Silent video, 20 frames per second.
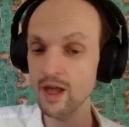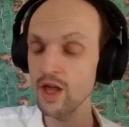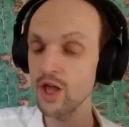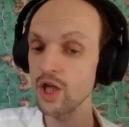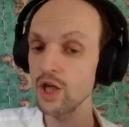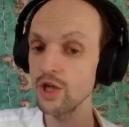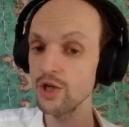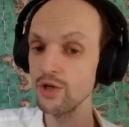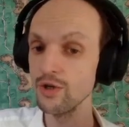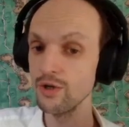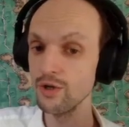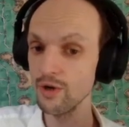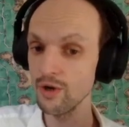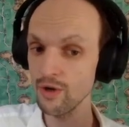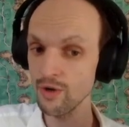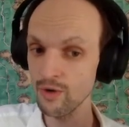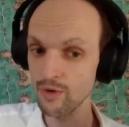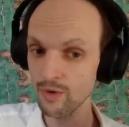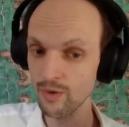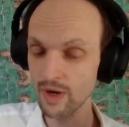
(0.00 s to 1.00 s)

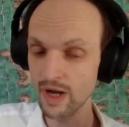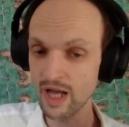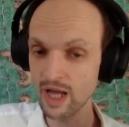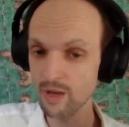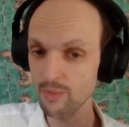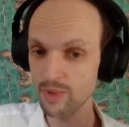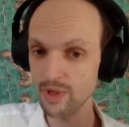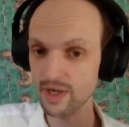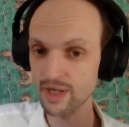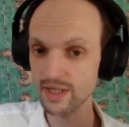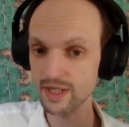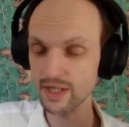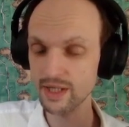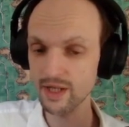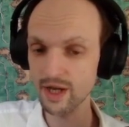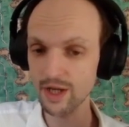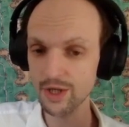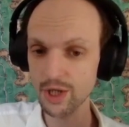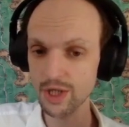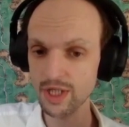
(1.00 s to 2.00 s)
No, because it's
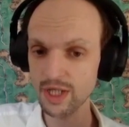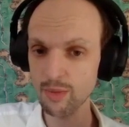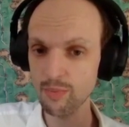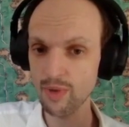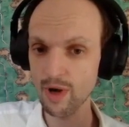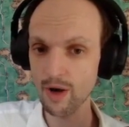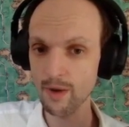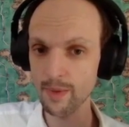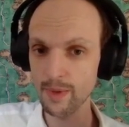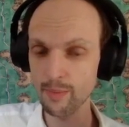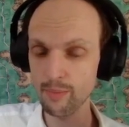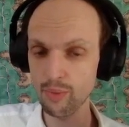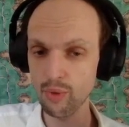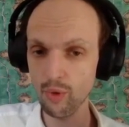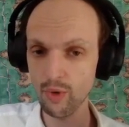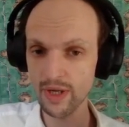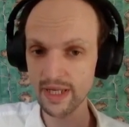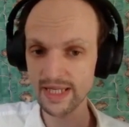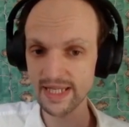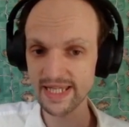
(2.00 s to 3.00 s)
not just about the
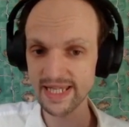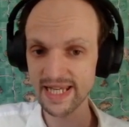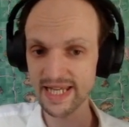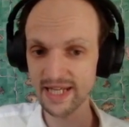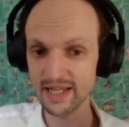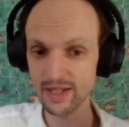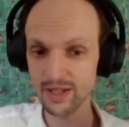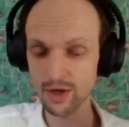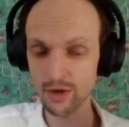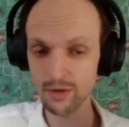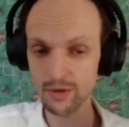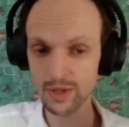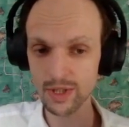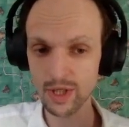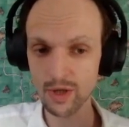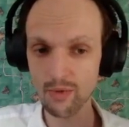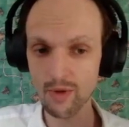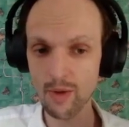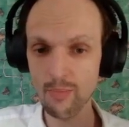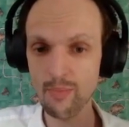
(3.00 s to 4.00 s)
points, it is
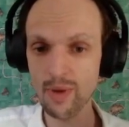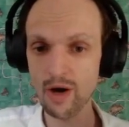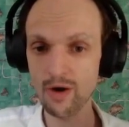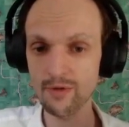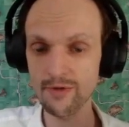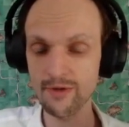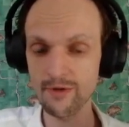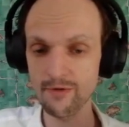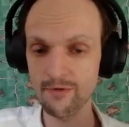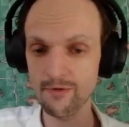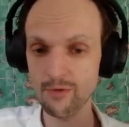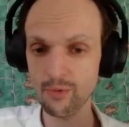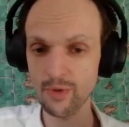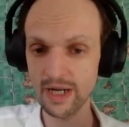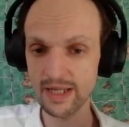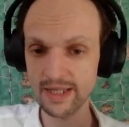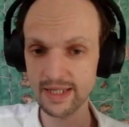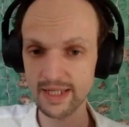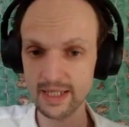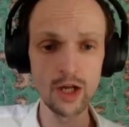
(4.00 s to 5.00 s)
also about the
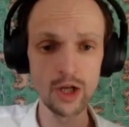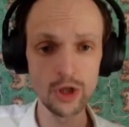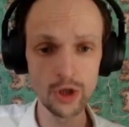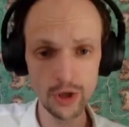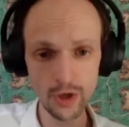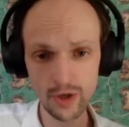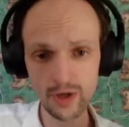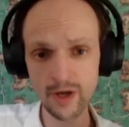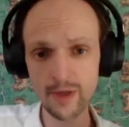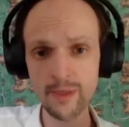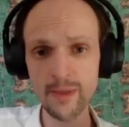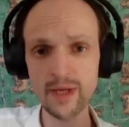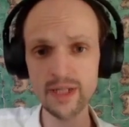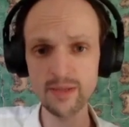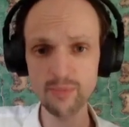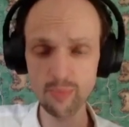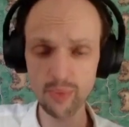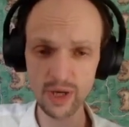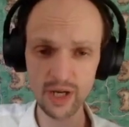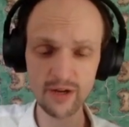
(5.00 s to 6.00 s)
threats. Look at
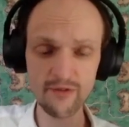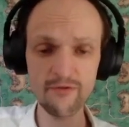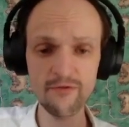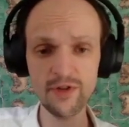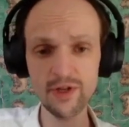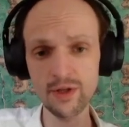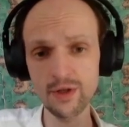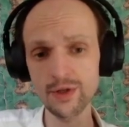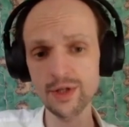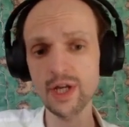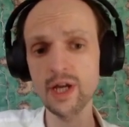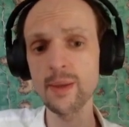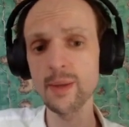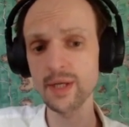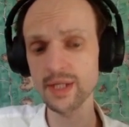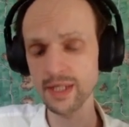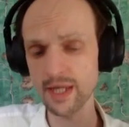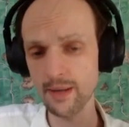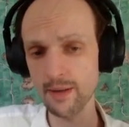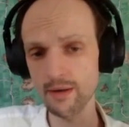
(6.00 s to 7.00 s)
this big field in the
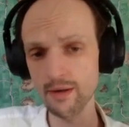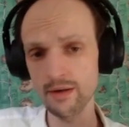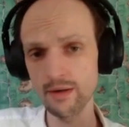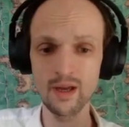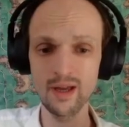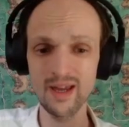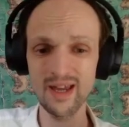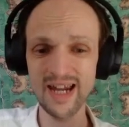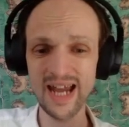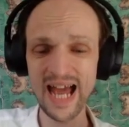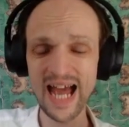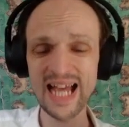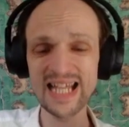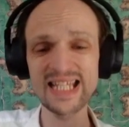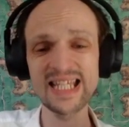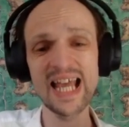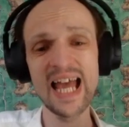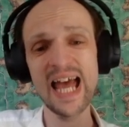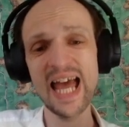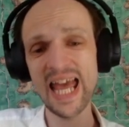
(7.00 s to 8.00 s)
center. It
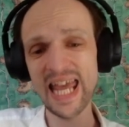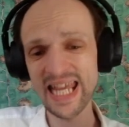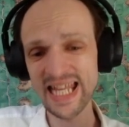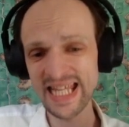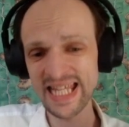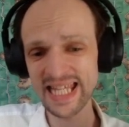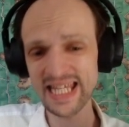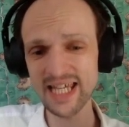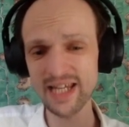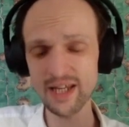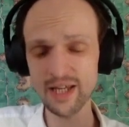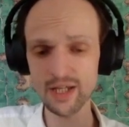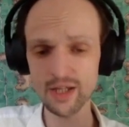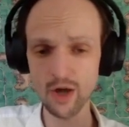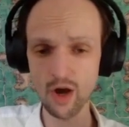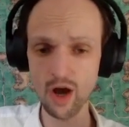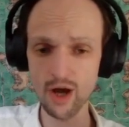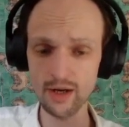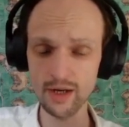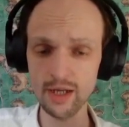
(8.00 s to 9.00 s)
has 8 cities
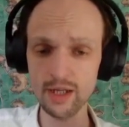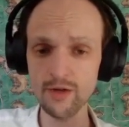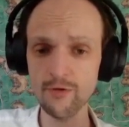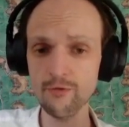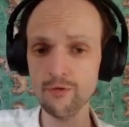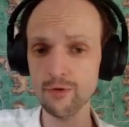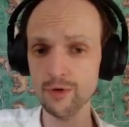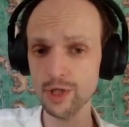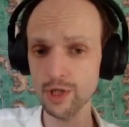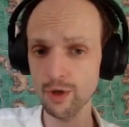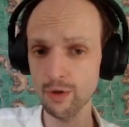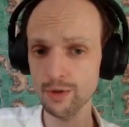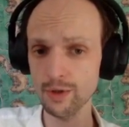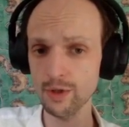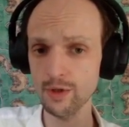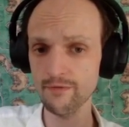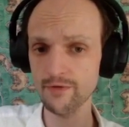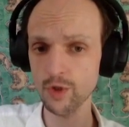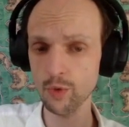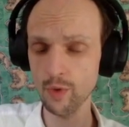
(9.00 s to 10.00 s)
on it for a
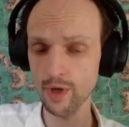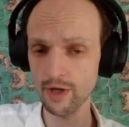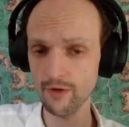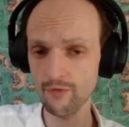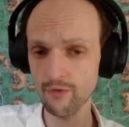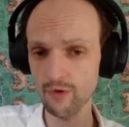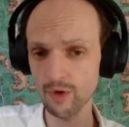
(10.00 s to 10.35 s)
total of 24